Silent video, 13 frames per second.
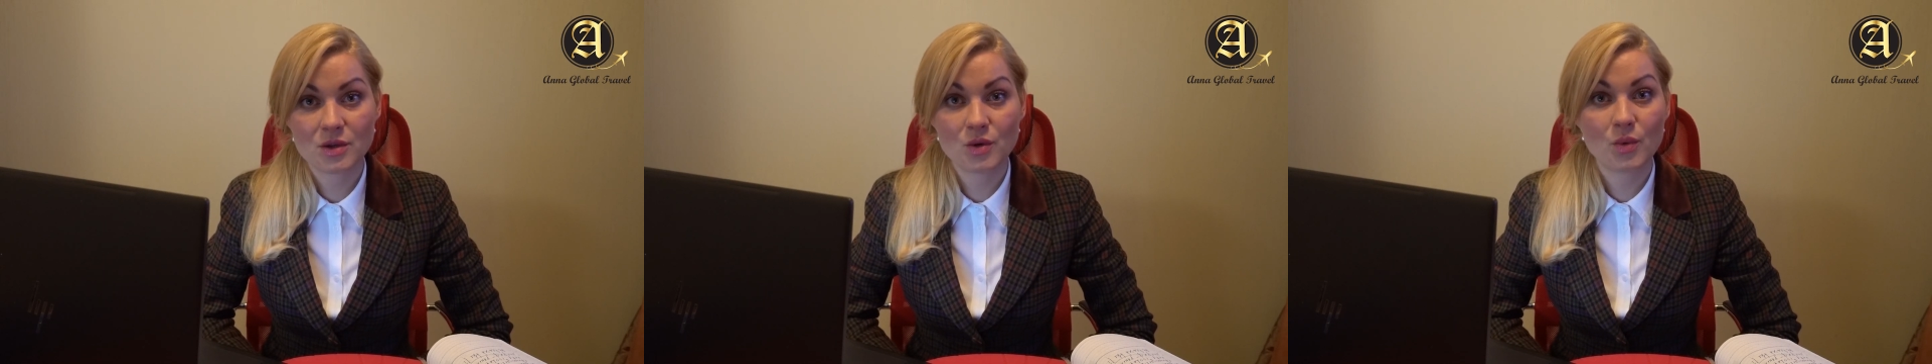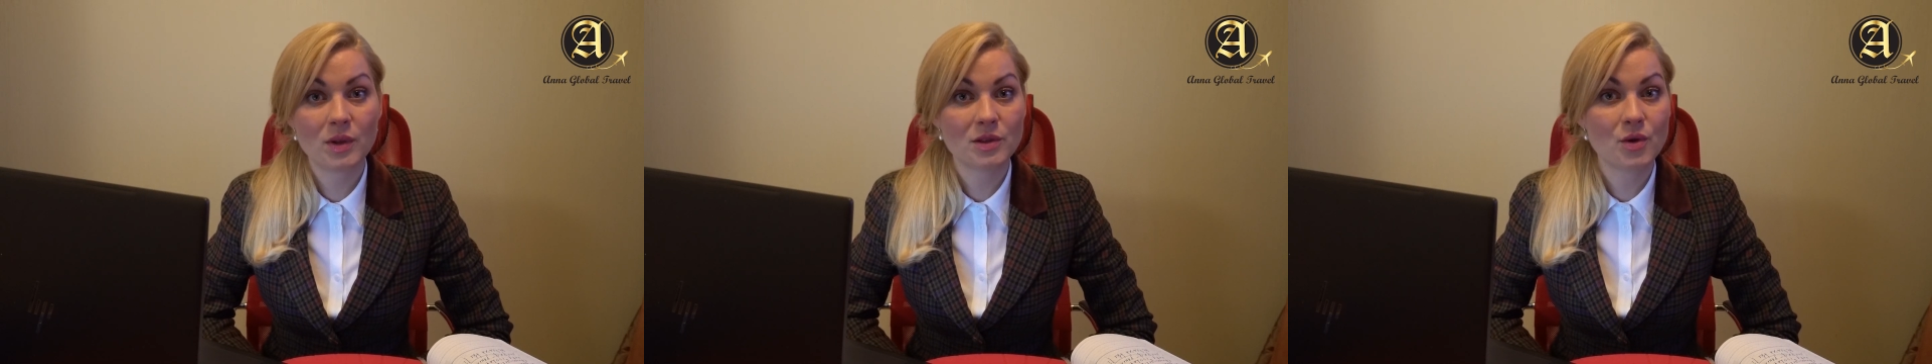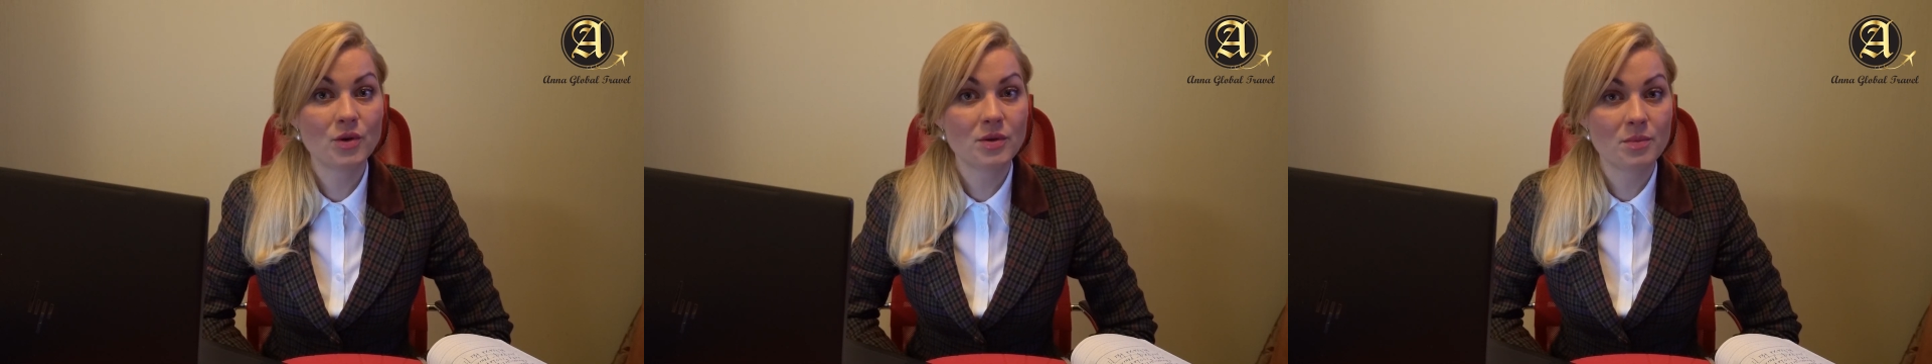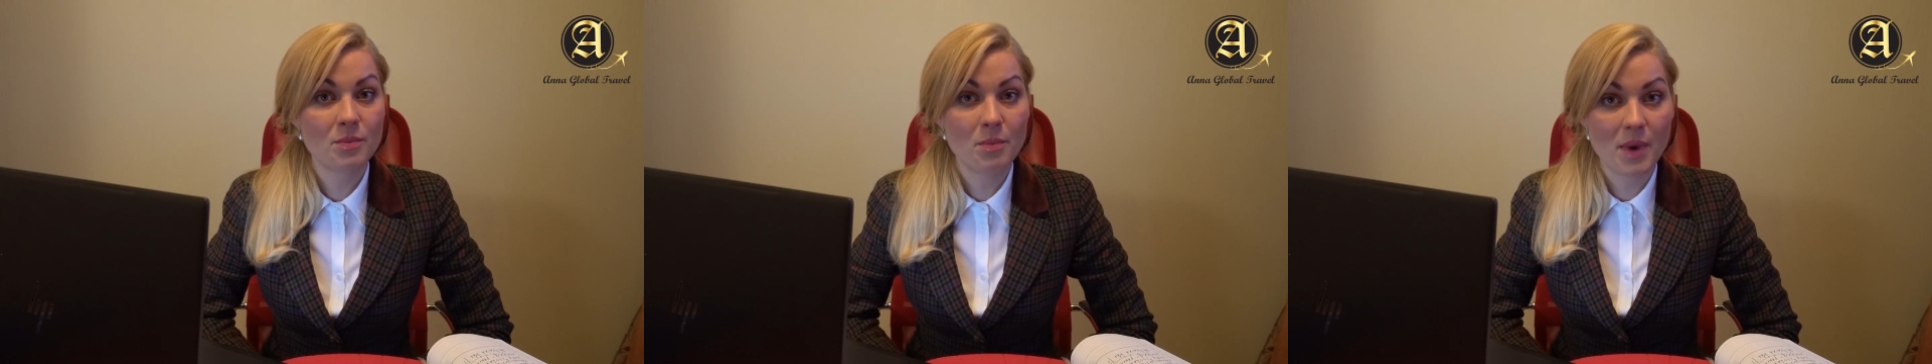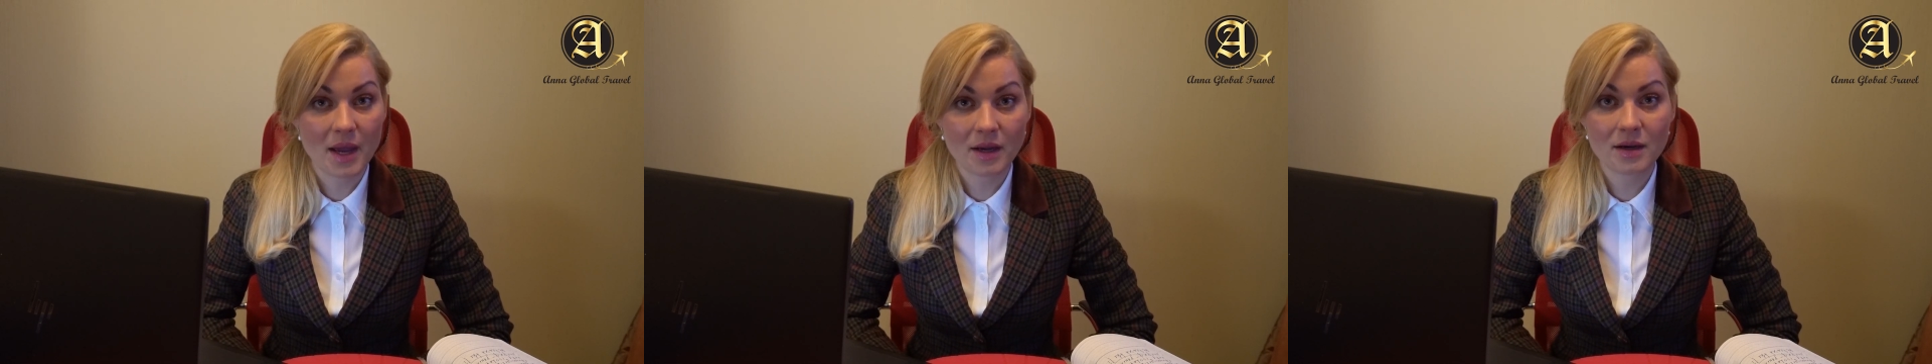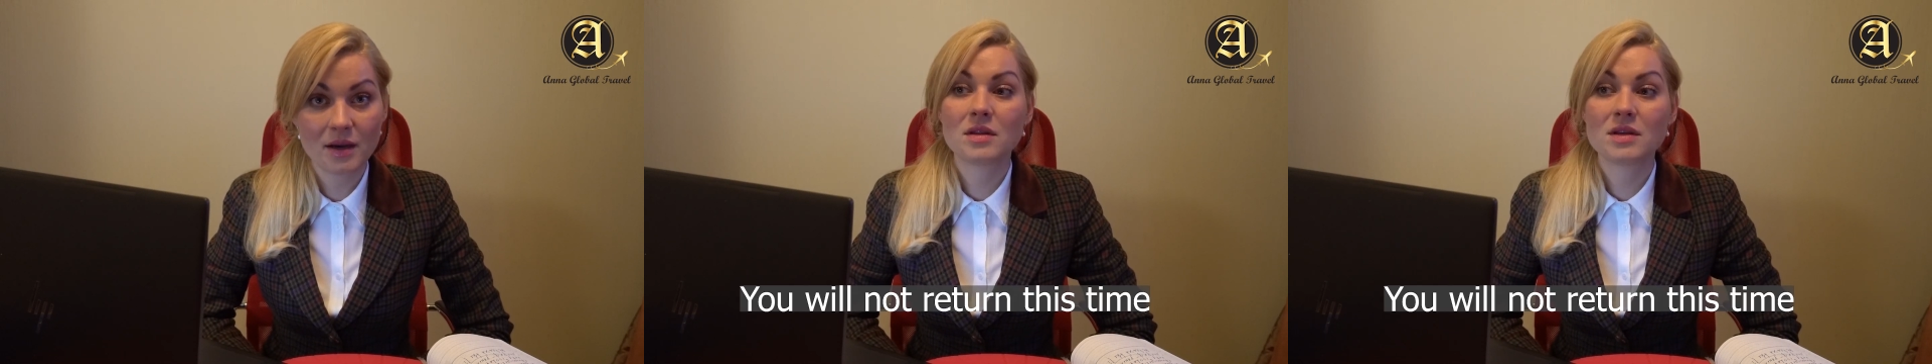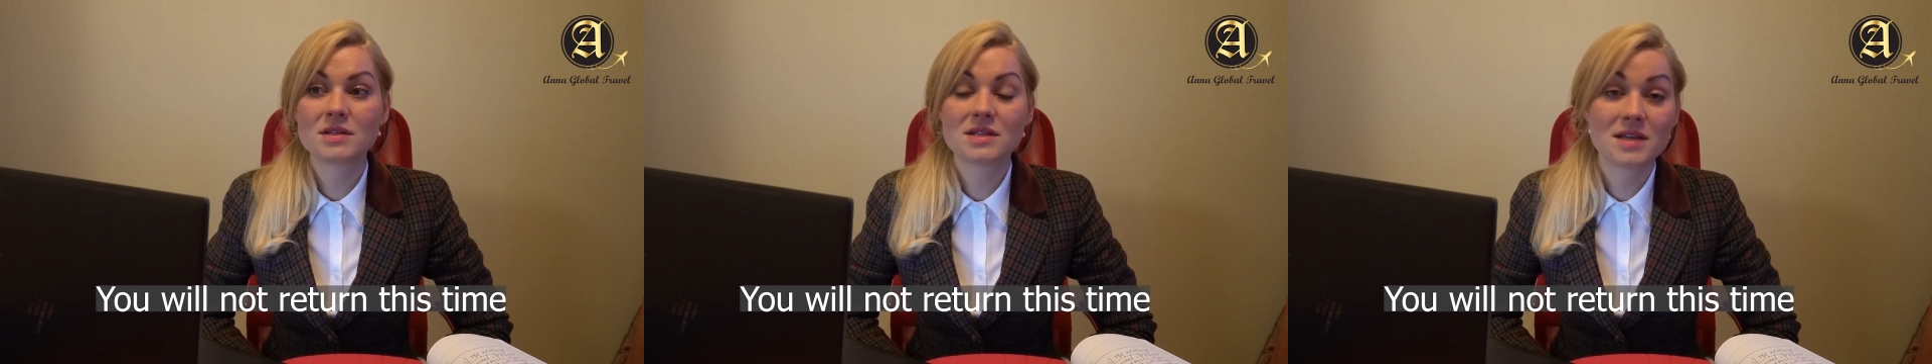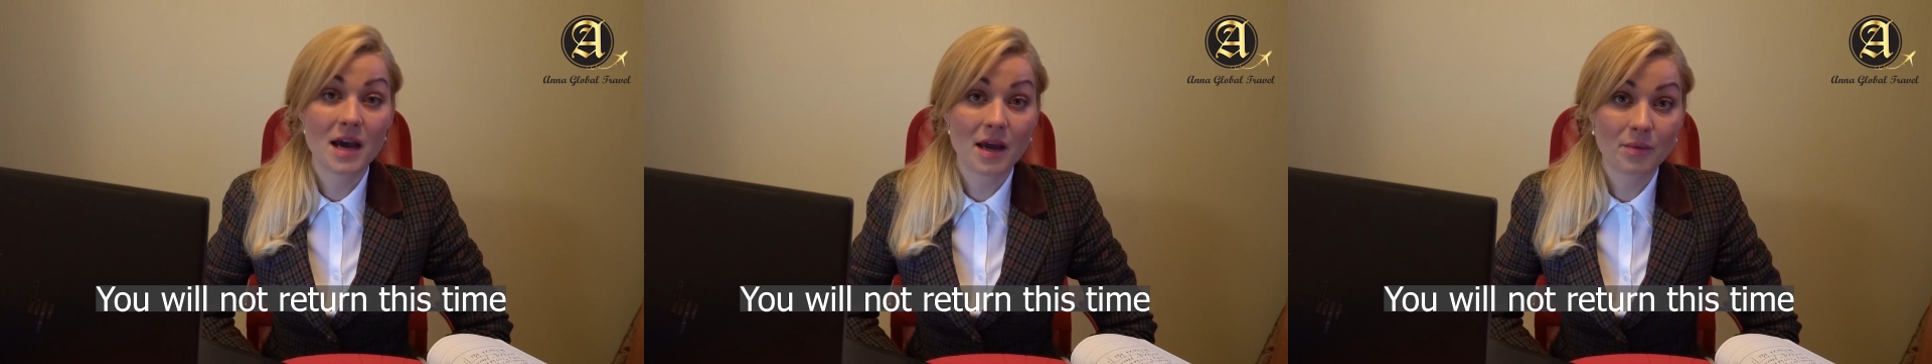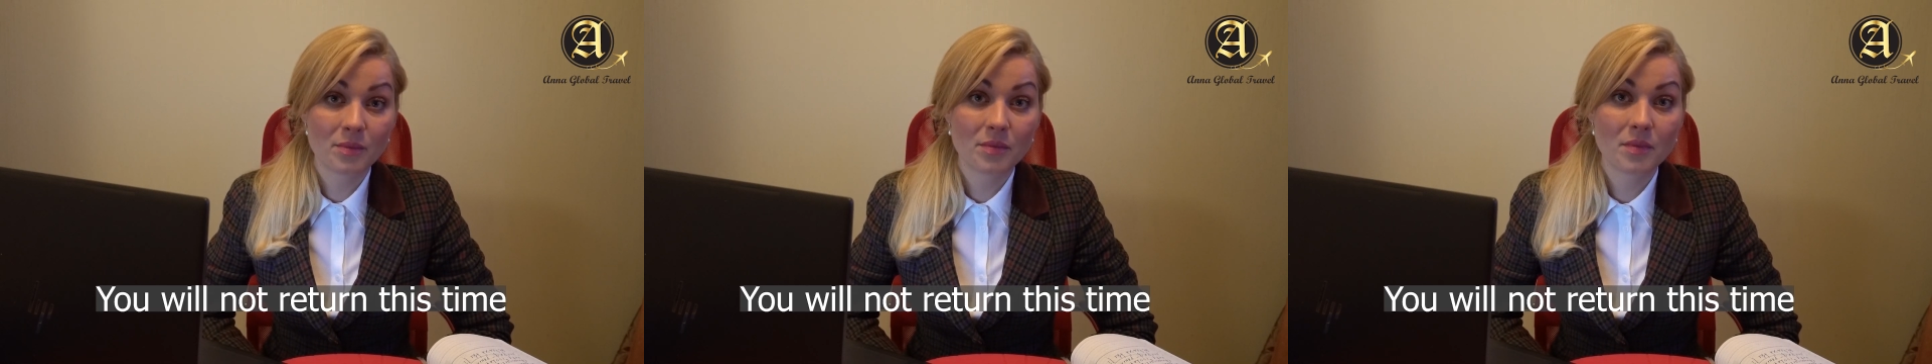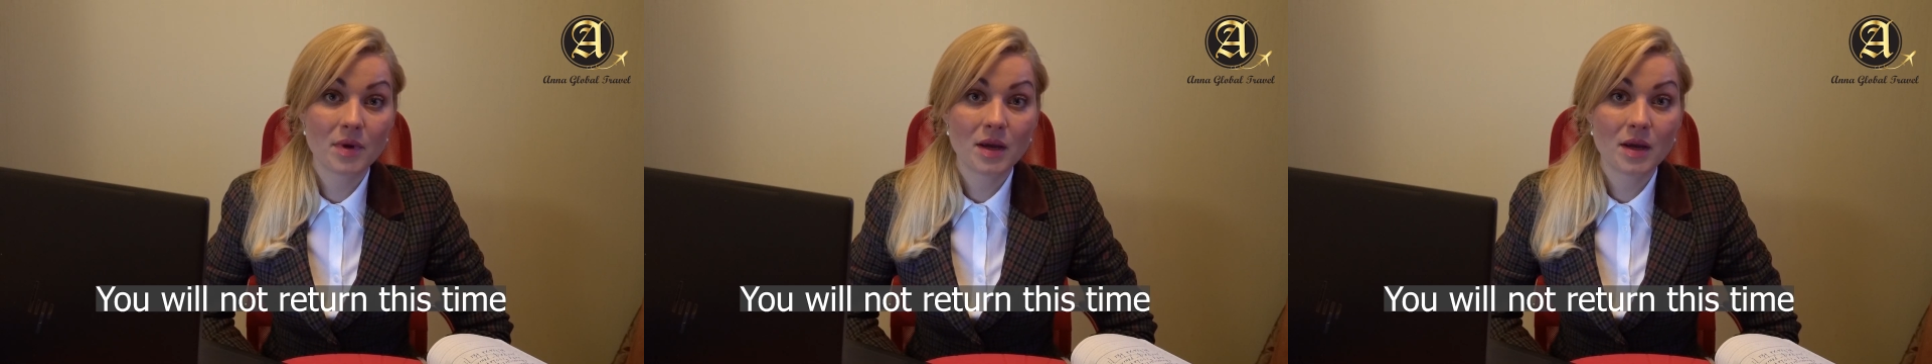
You will not back this time.